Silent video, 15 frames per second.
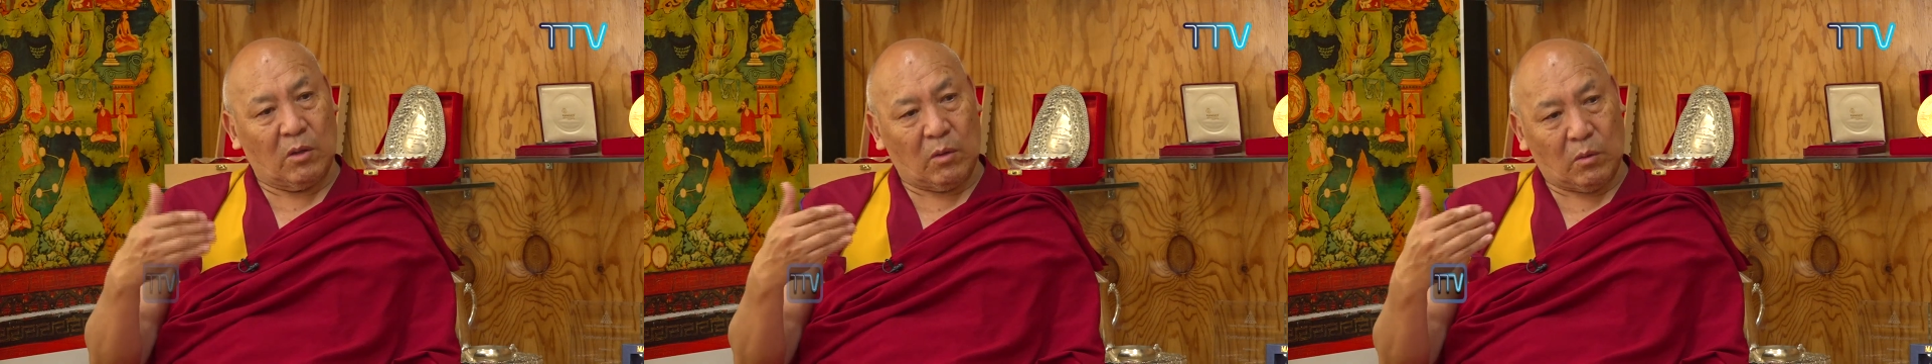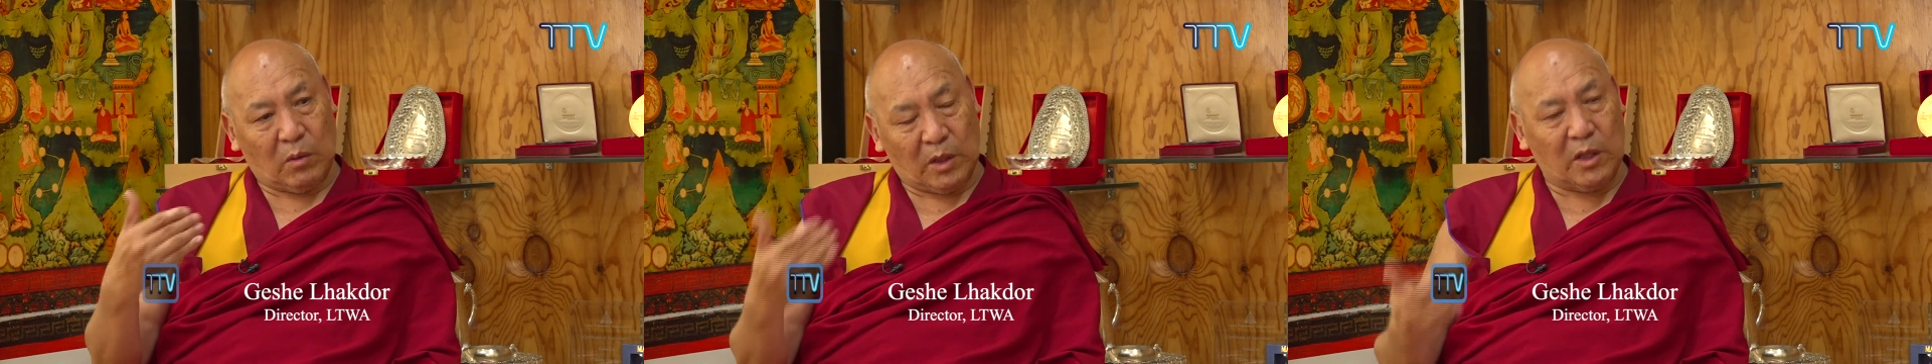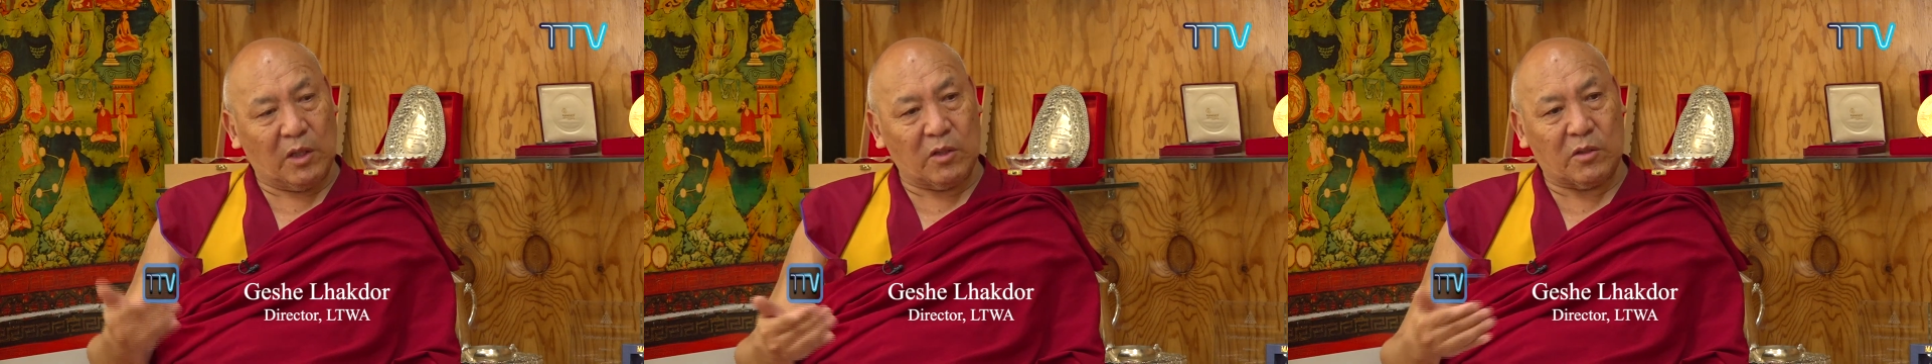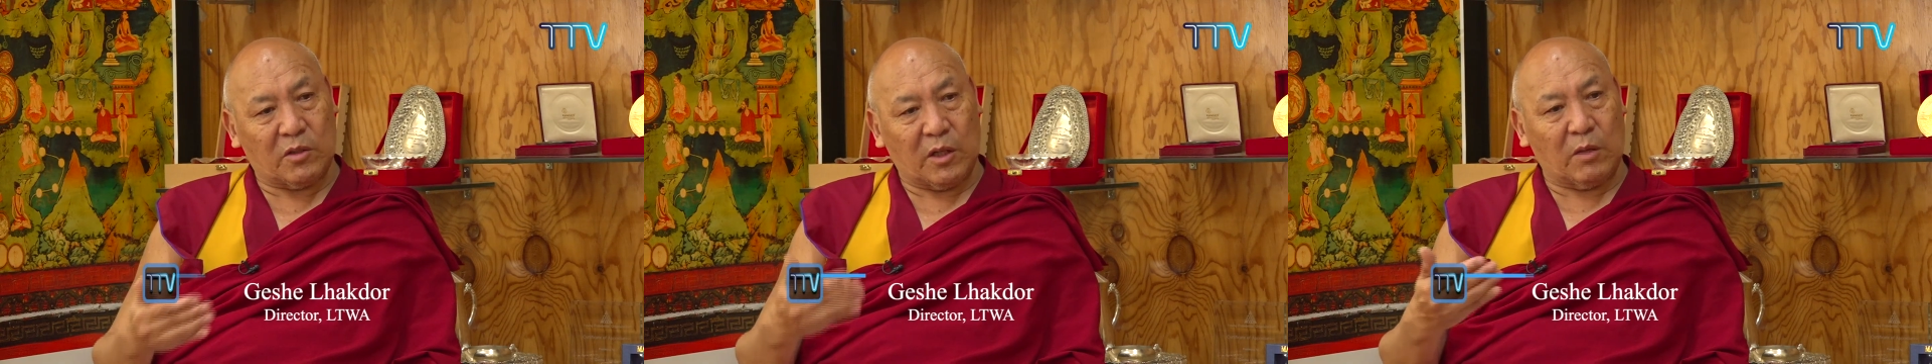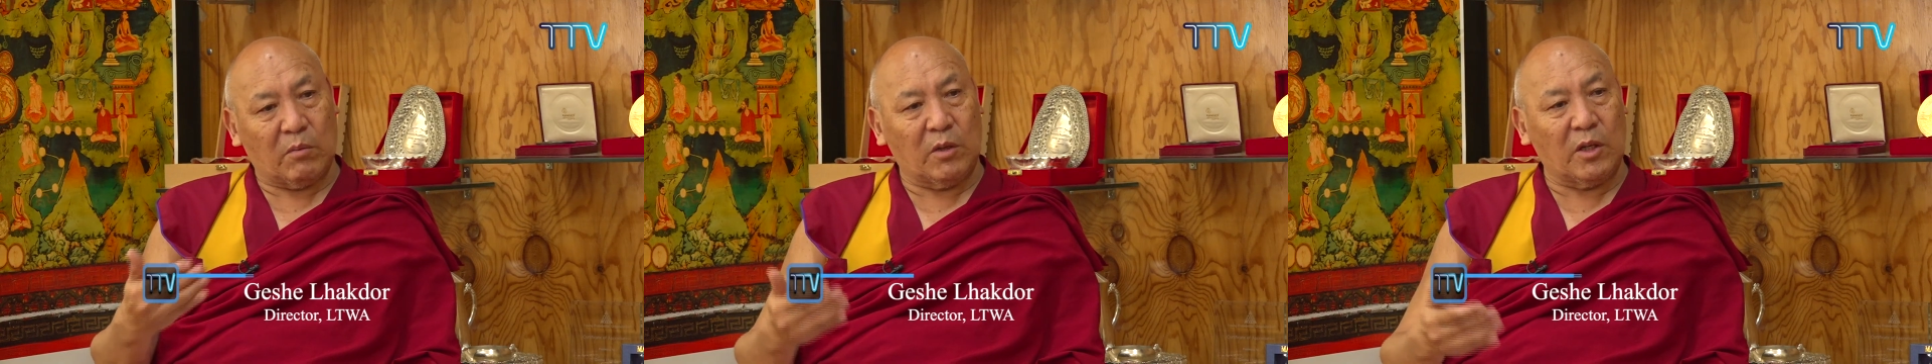With this
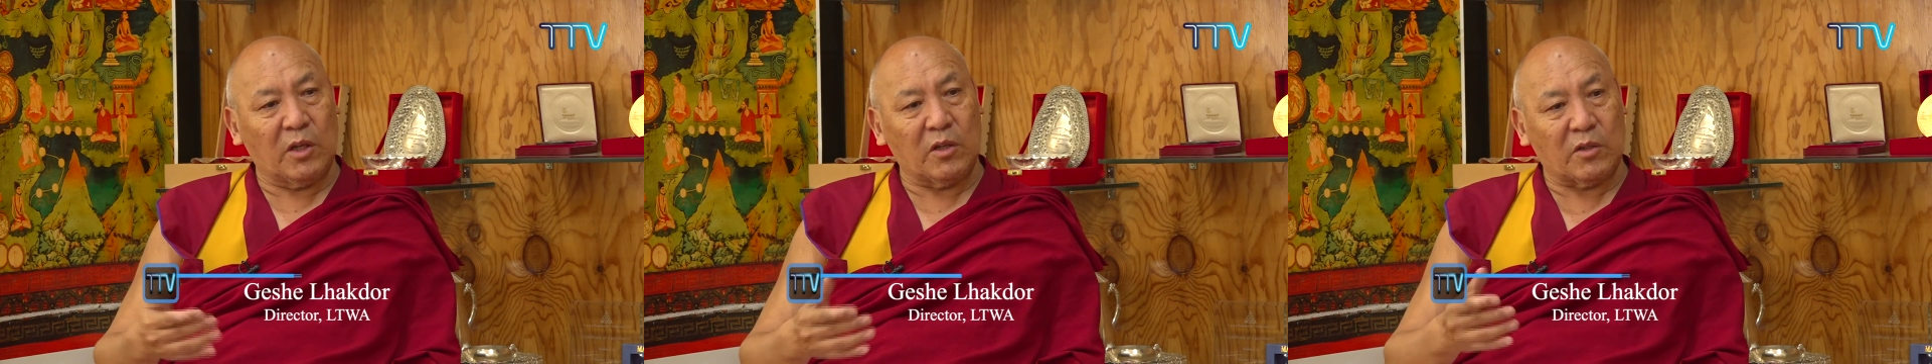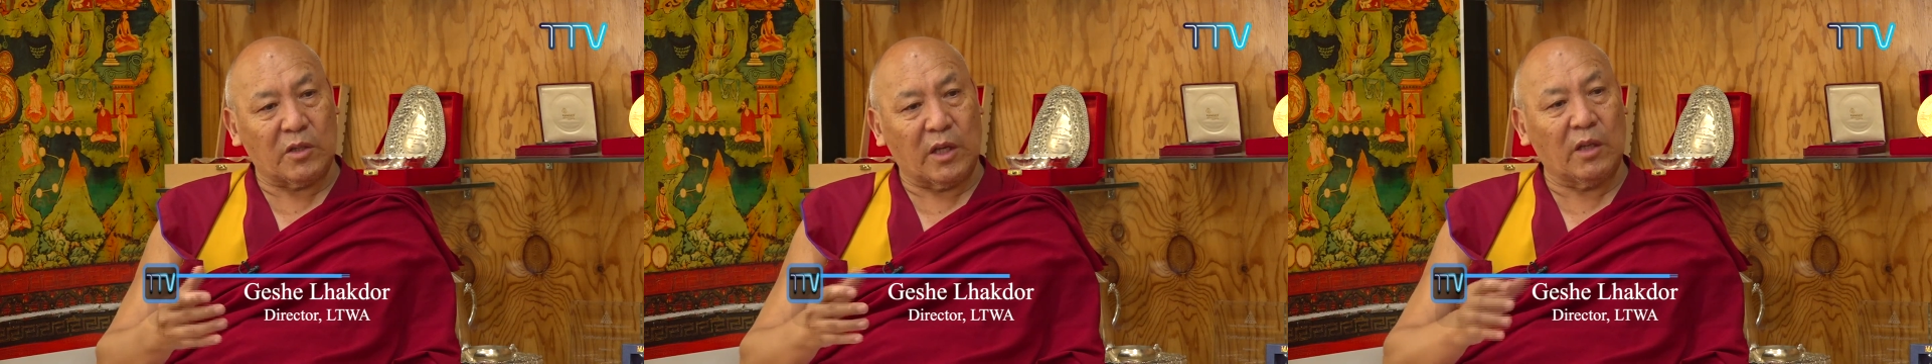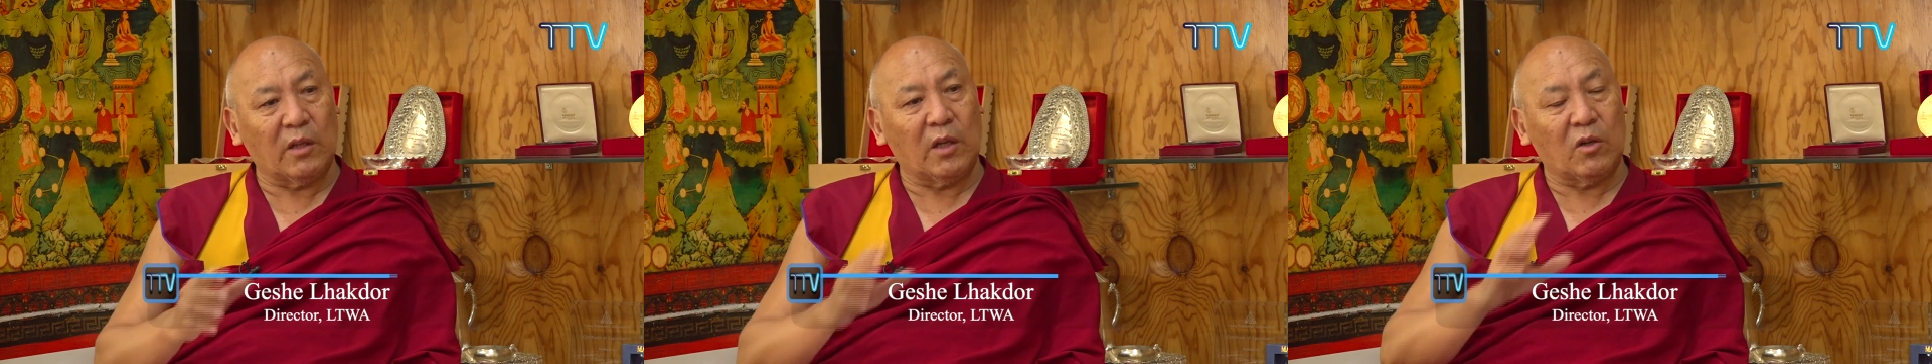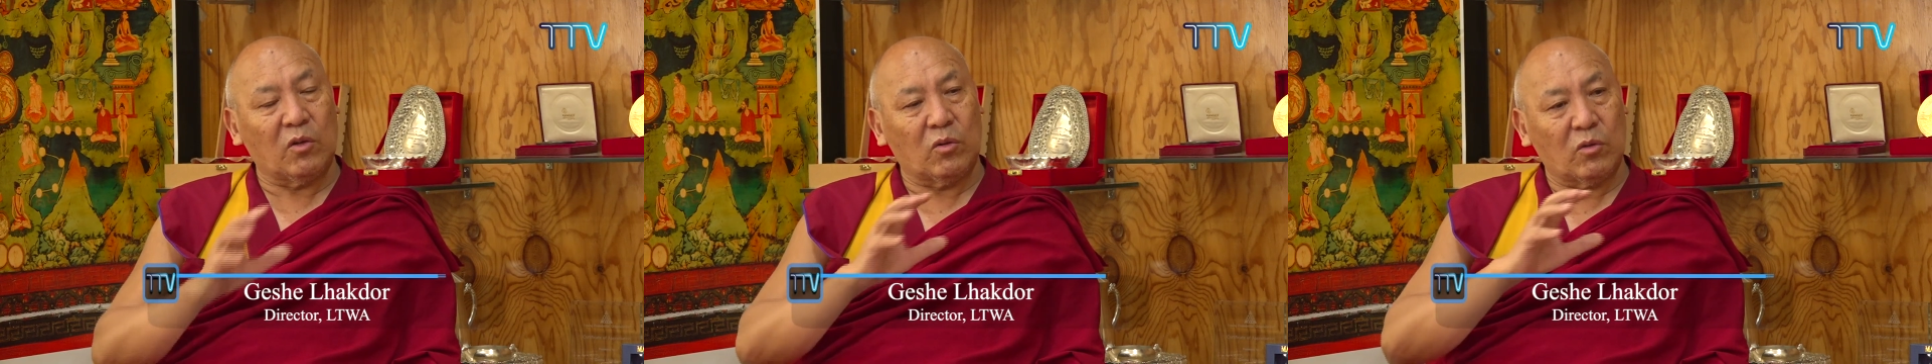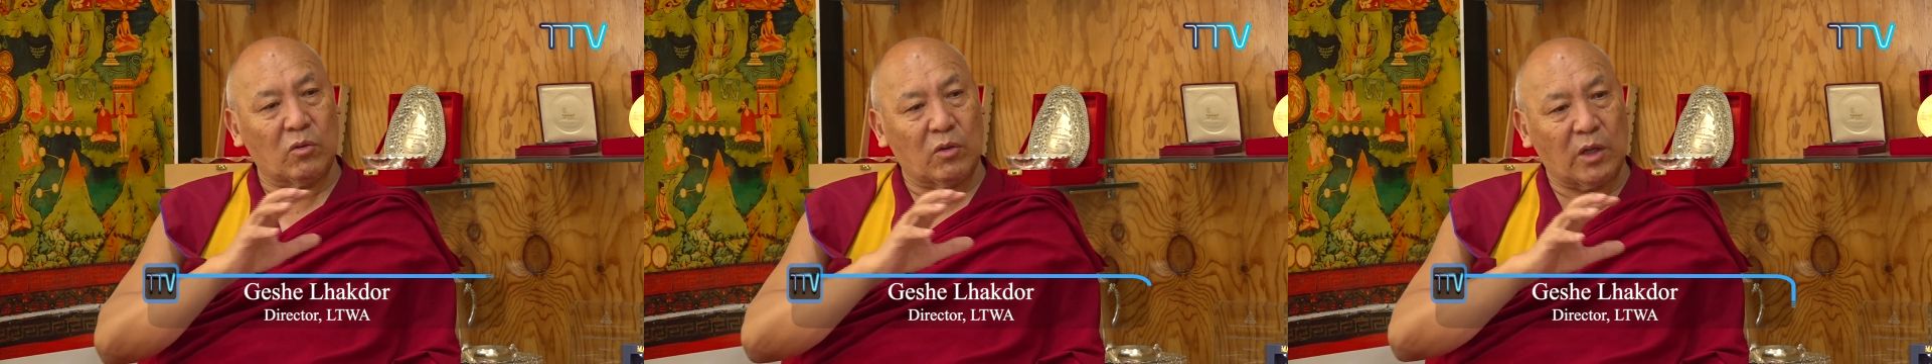statement, he's saying that
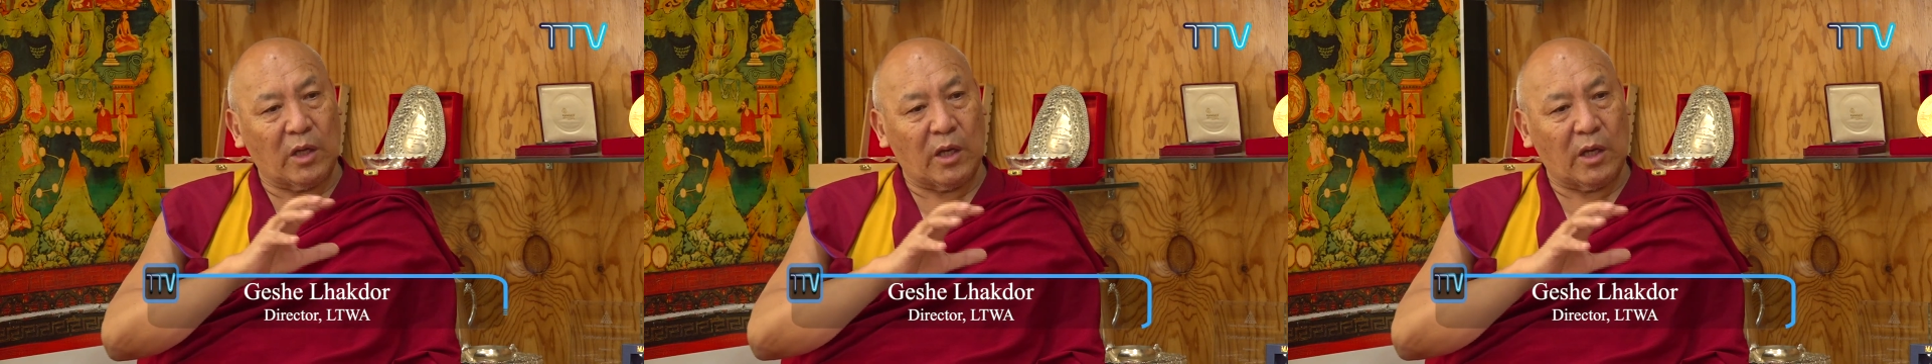you should